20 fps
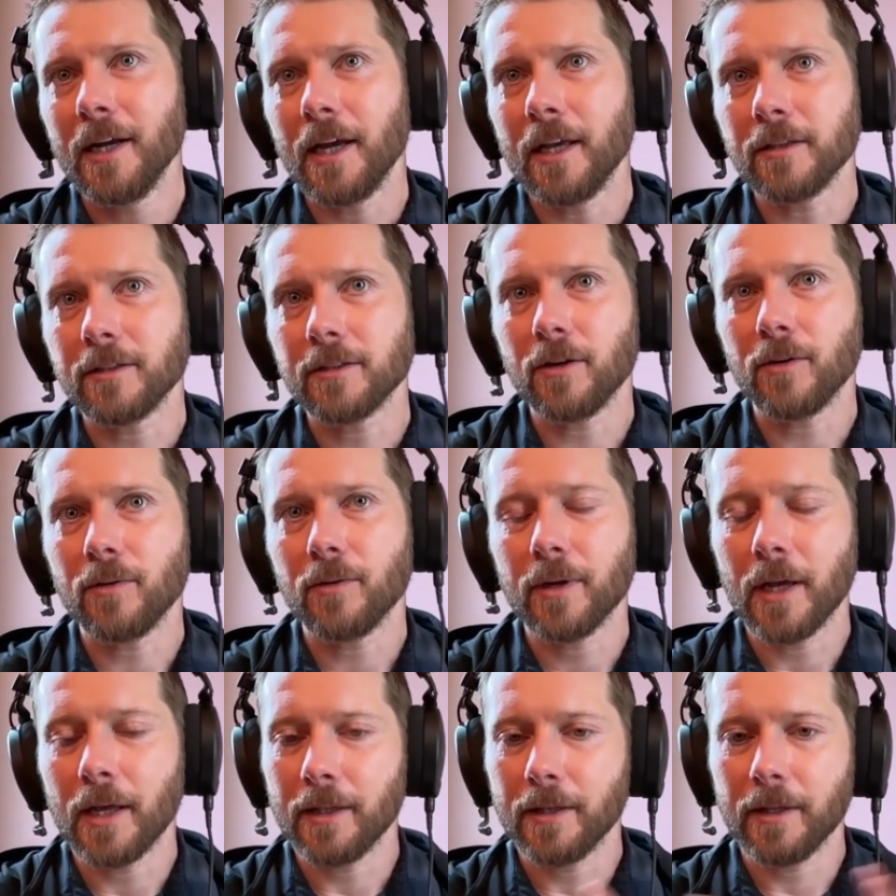
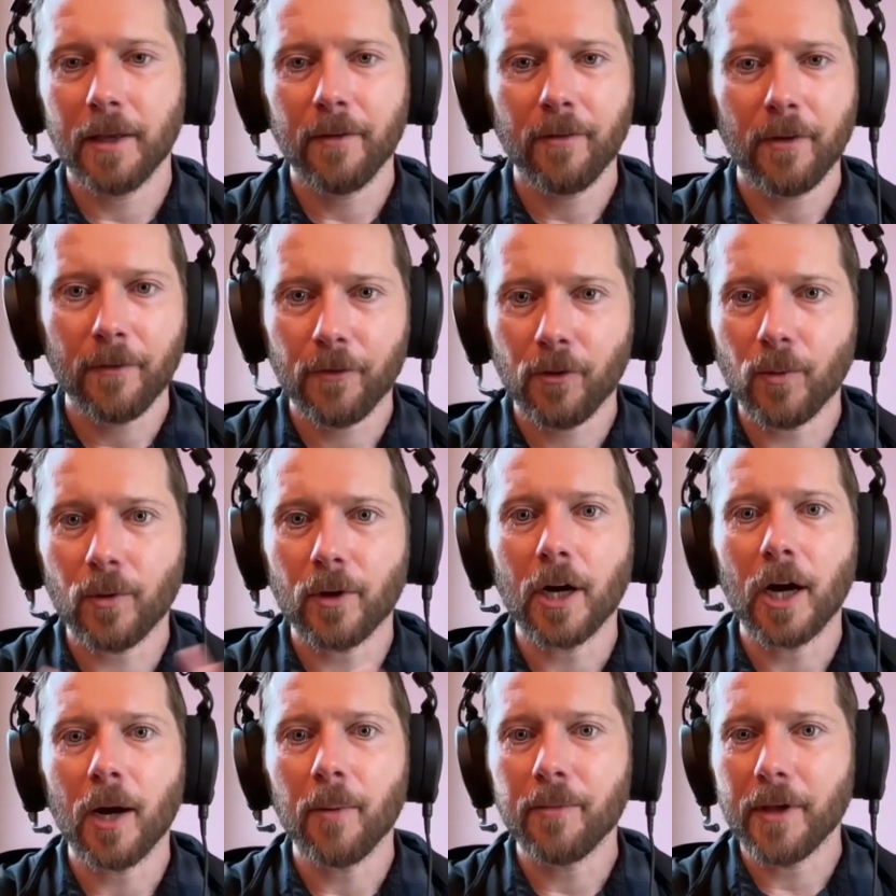And even if you
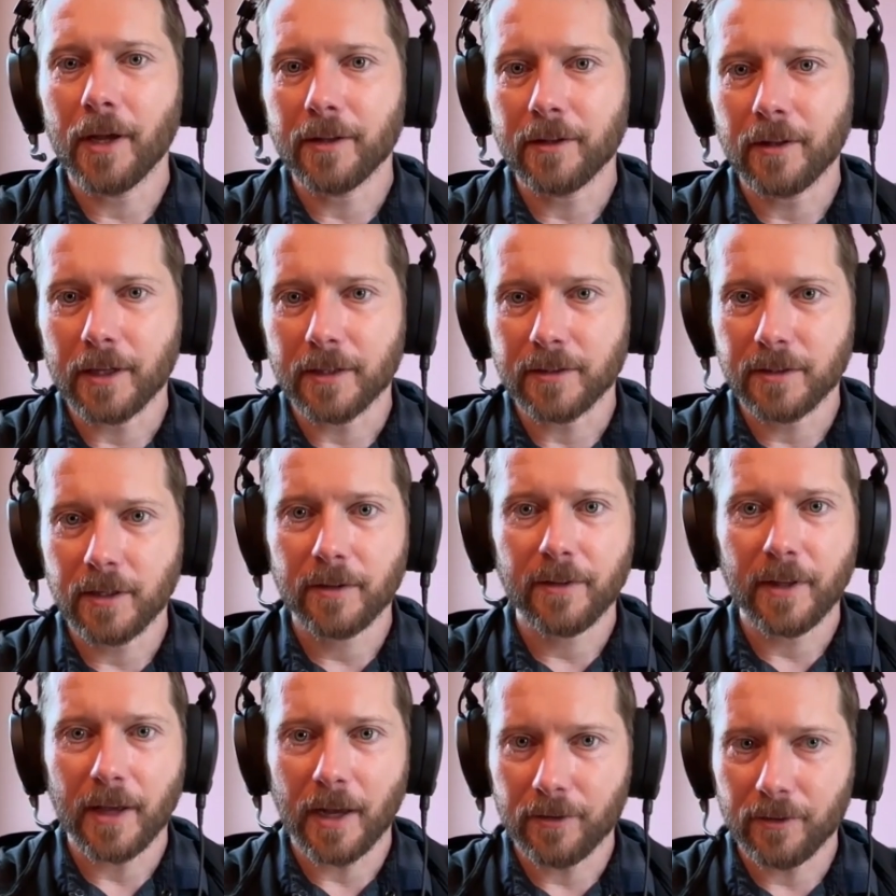were to up that to like
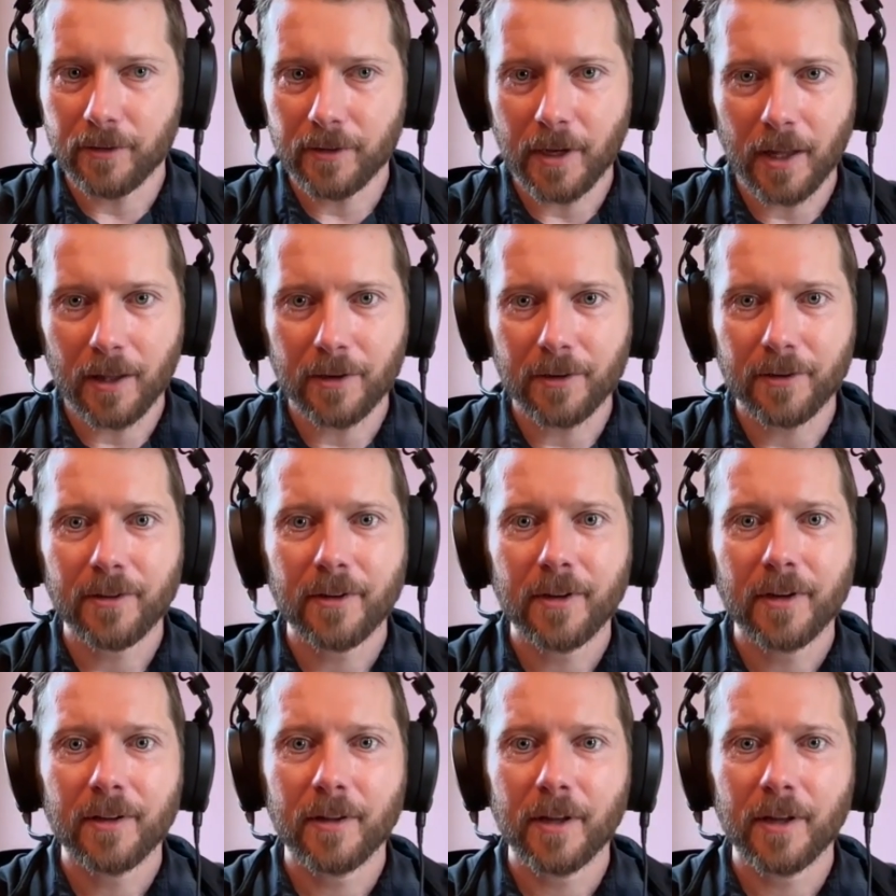$6,000,